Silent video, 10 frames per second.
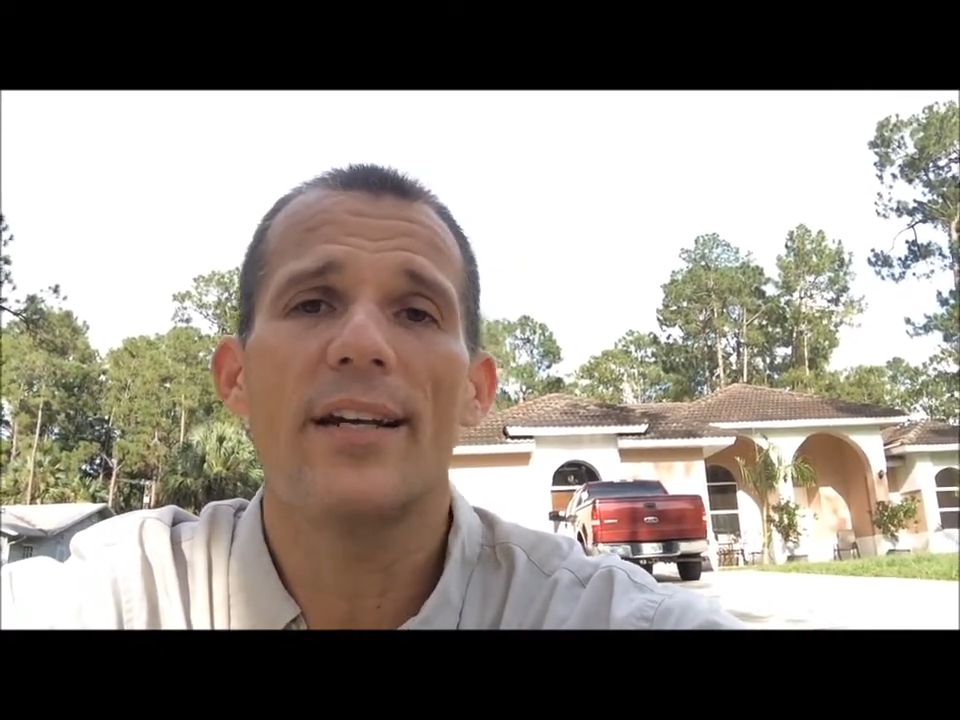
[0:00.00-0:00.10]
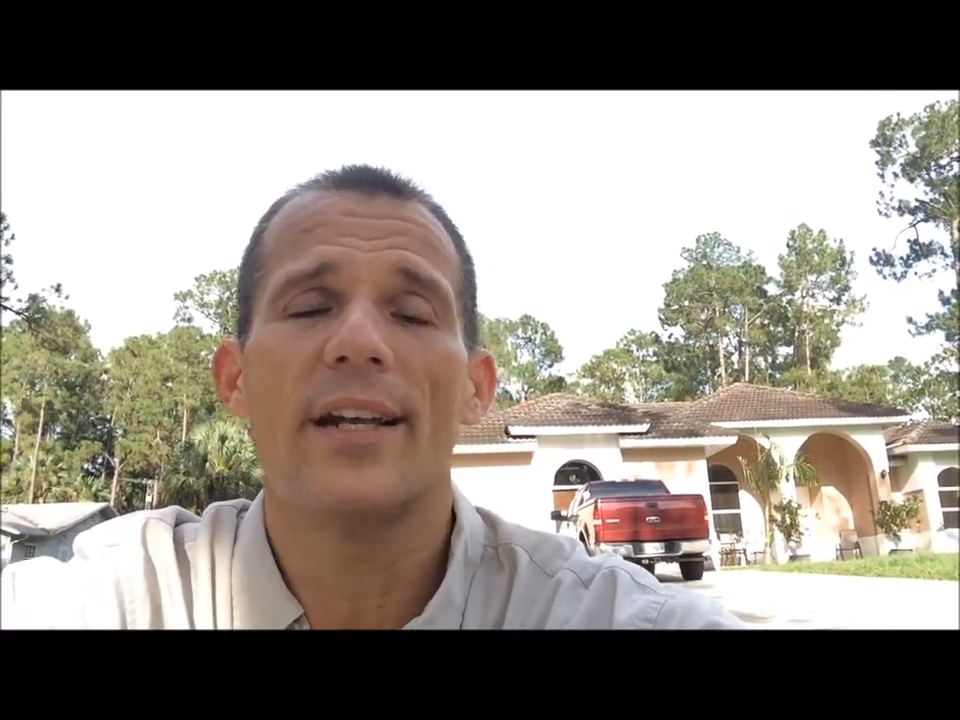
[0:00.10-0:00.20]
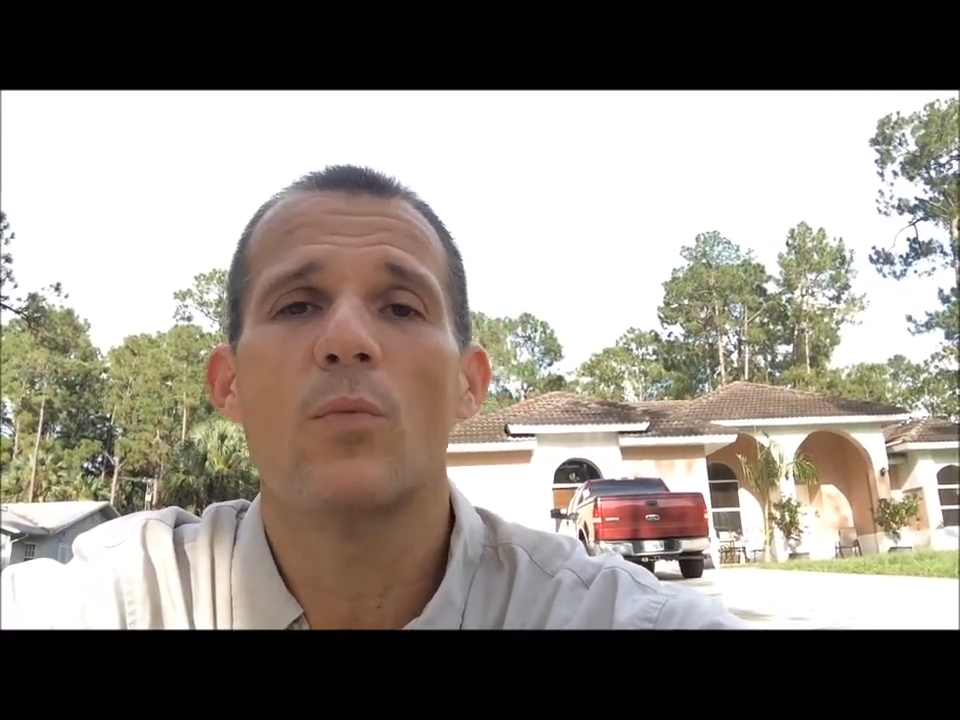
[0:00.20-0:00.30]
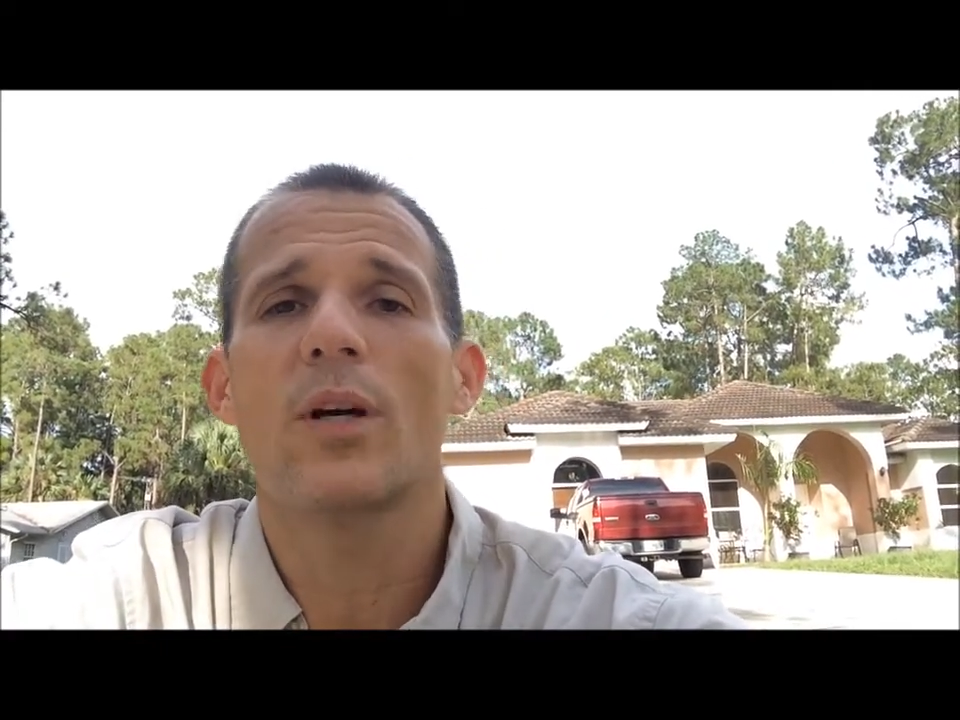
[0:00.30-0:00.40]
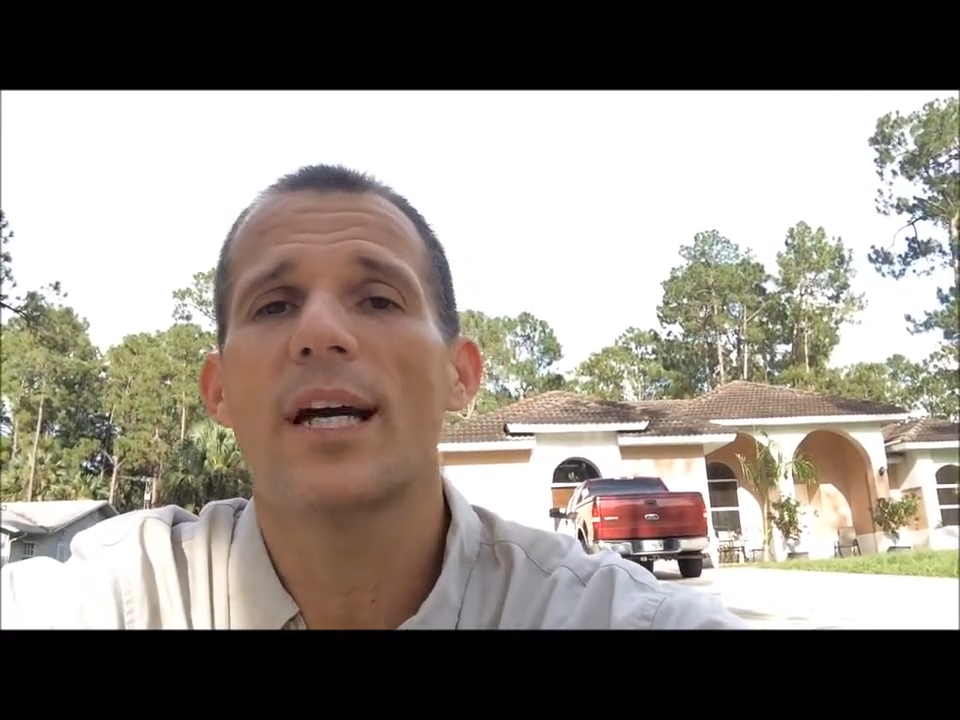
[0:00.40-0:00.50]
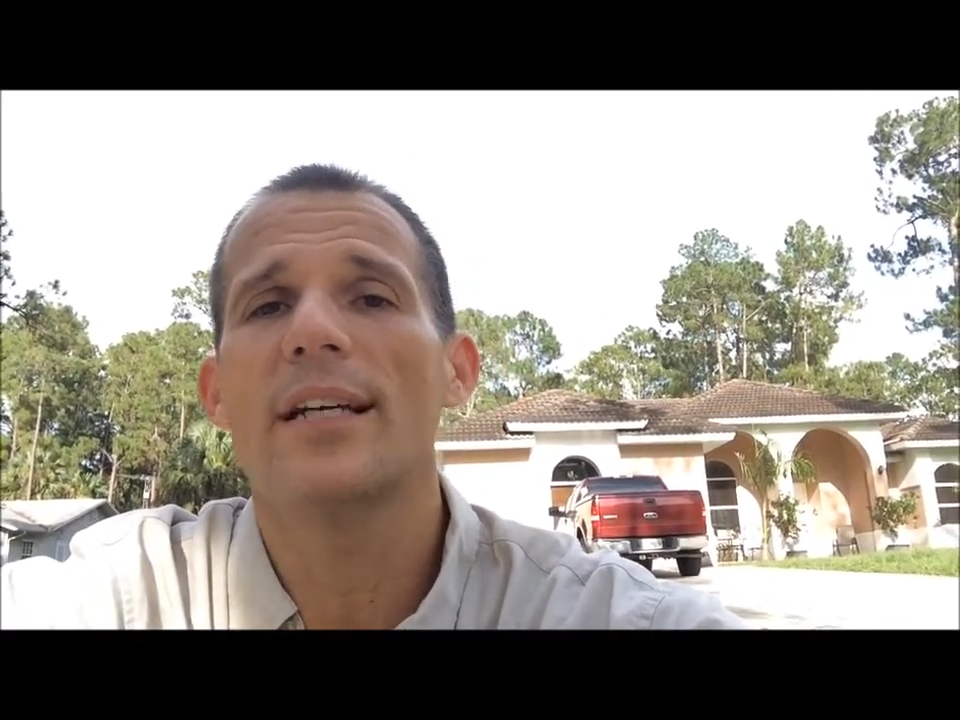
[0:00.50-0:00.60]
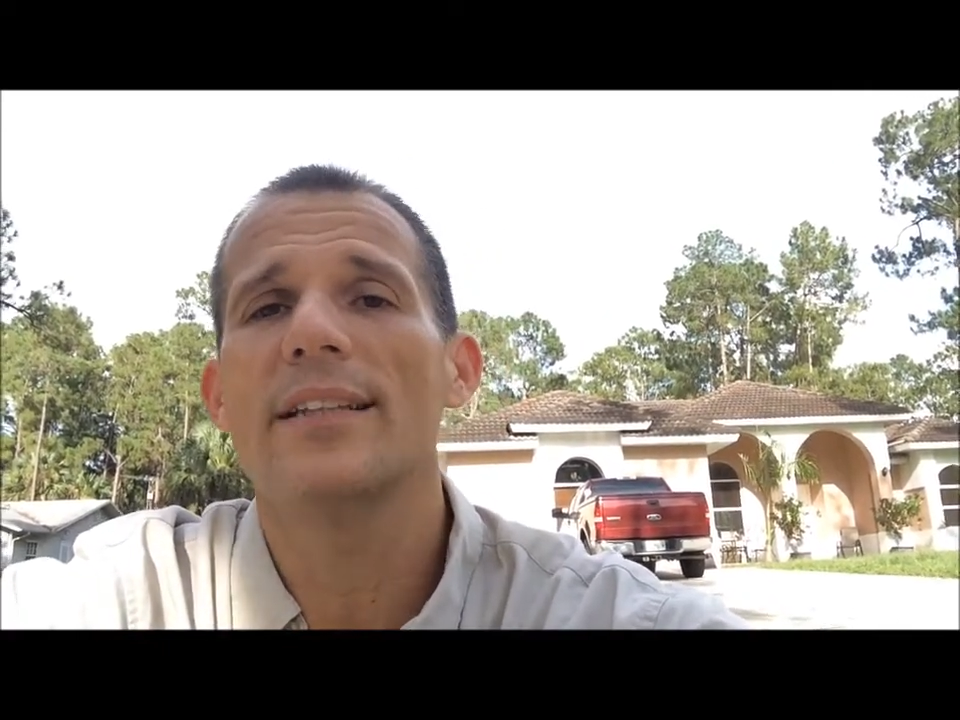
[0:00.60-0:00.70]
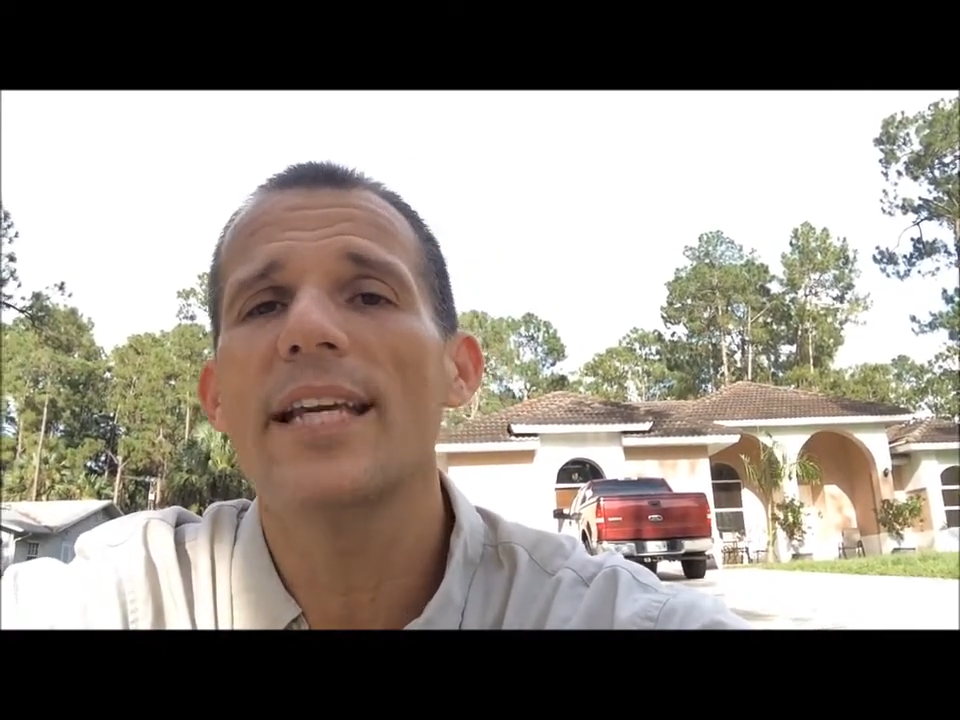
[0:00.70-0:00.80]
And what kind of